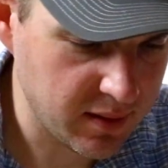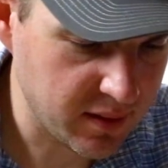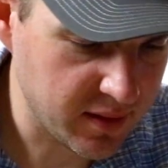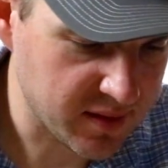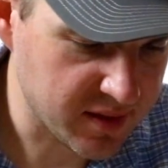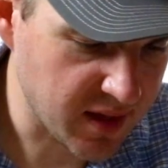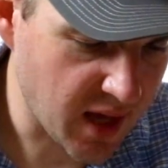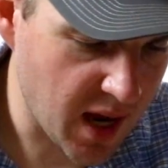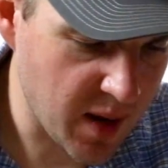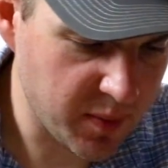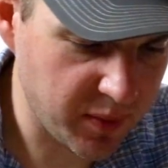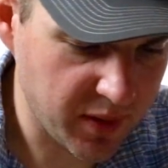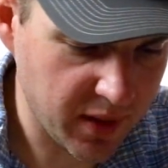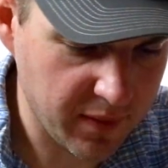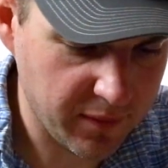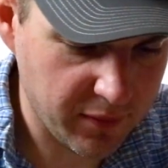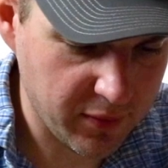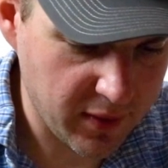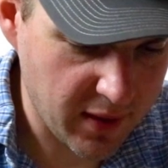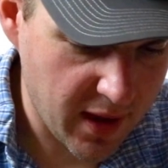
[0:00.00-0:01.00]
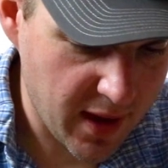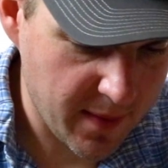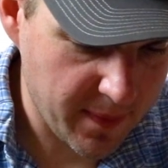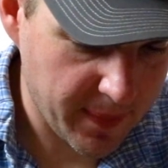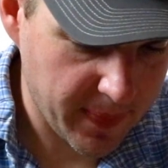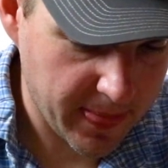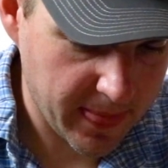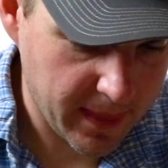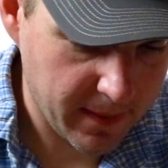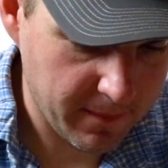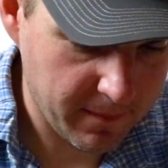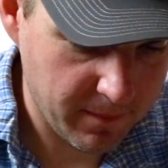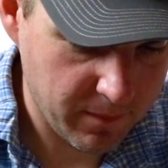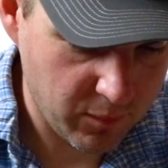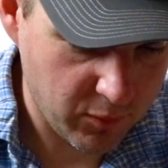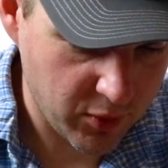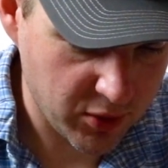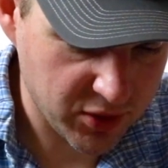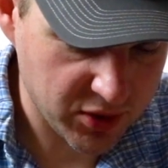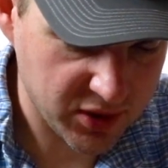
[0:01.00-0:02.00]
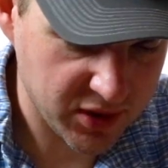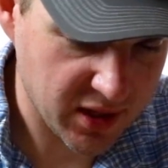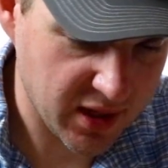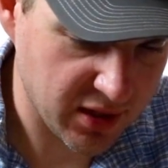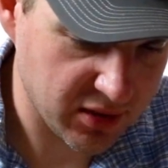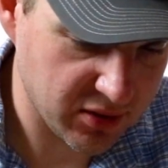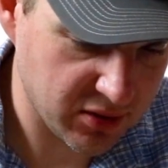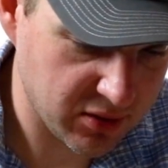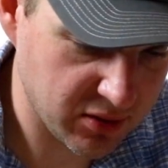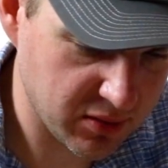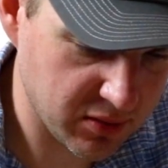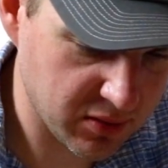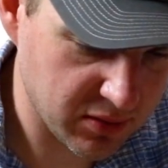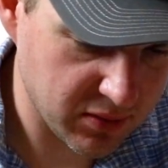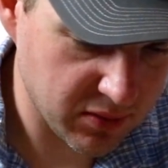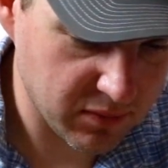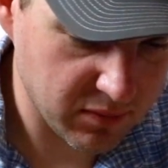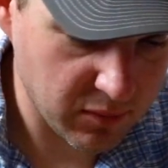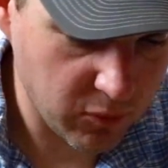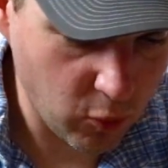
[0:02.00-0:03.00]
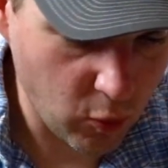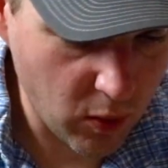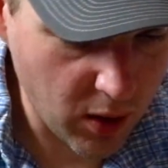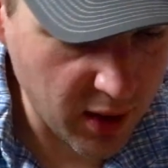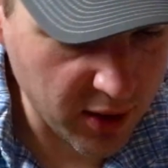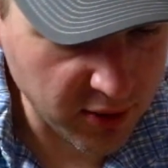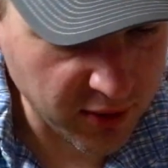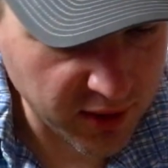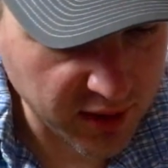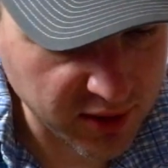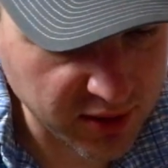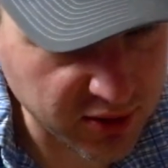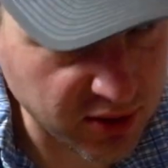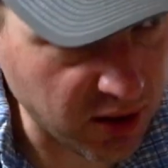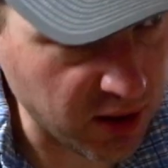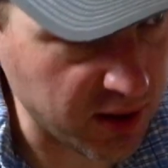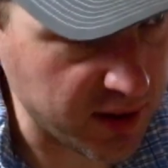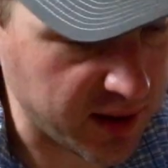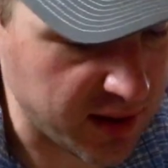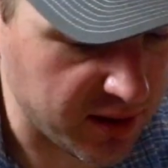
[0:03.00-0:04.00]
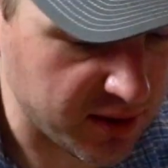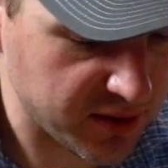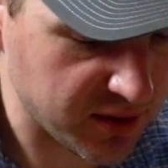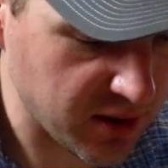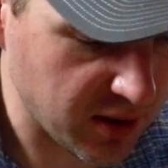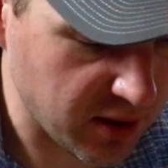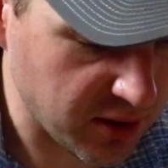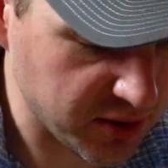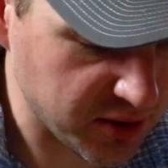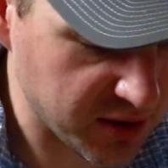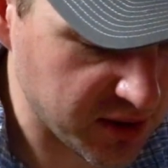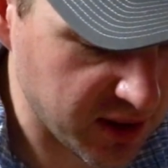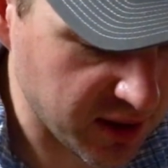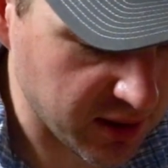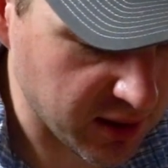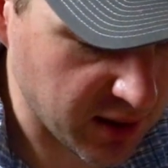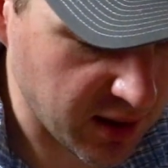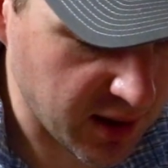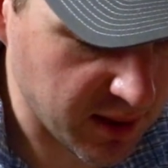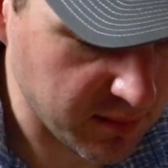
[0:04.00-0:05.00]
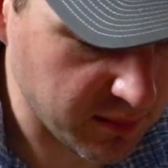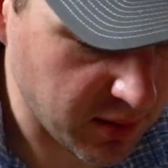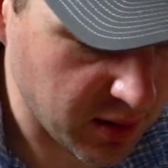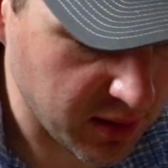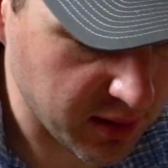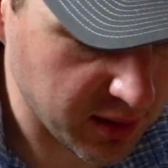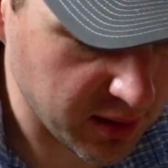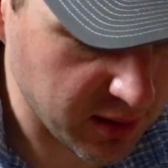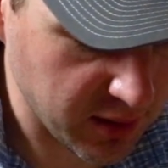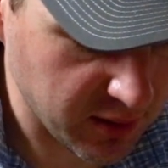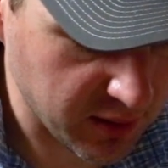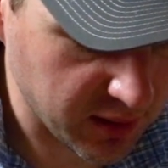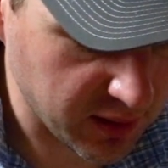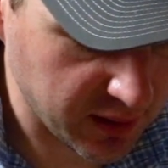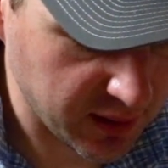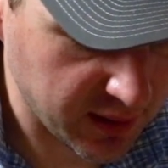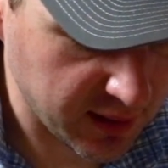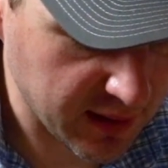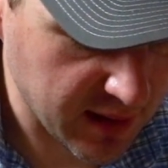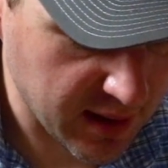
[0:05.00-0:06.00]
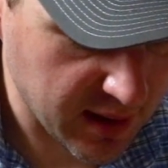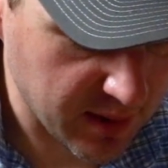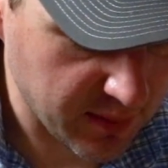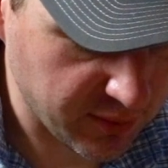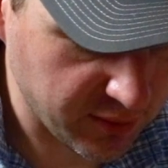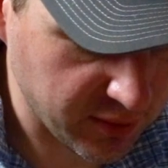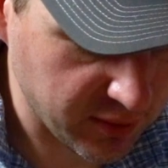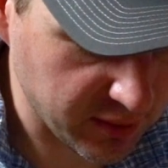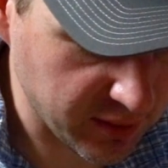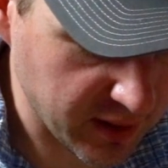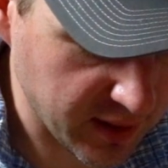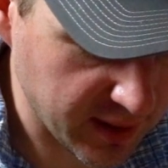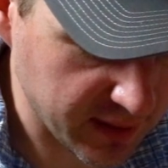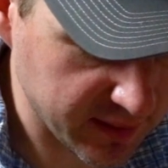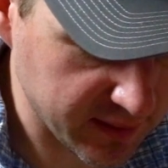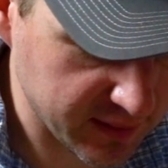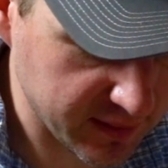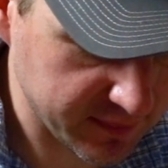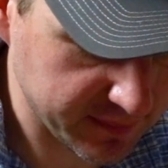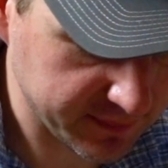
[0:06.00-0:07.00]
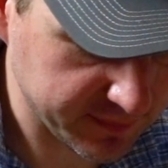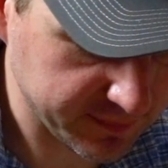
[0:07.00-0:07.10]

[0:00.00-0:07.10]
side plate for that, which has got water and dirt in it. So I'll just take a cotton ball here and clean that up real nice.